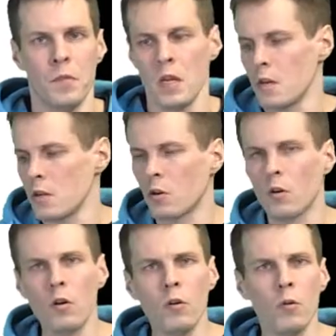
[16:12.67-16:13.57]
So
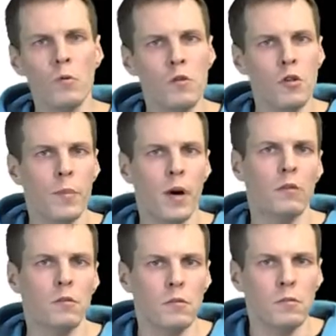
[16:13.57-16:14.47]
conclusions
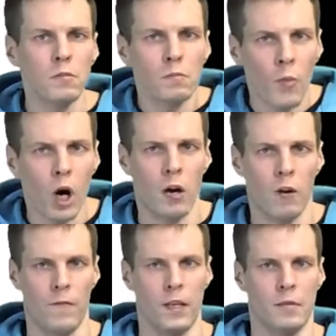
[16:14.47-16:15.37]
about model
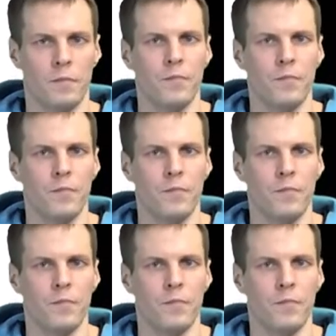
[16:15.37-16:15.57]
fit.